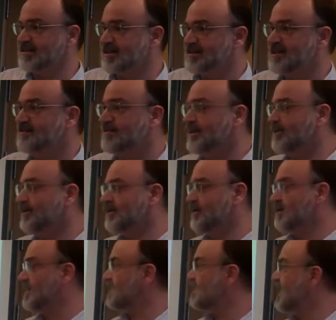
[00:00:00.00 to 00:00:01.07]
that's the be-all
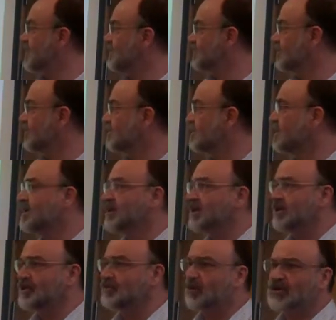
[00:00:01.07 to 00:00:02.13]
and end-all,
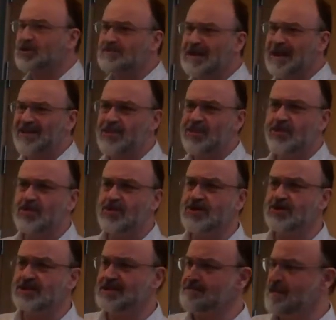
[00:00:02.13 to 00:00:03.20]
you want about
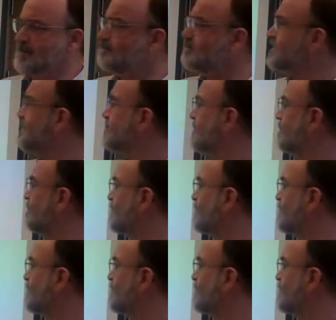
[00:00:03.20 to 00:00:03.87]
30 nips.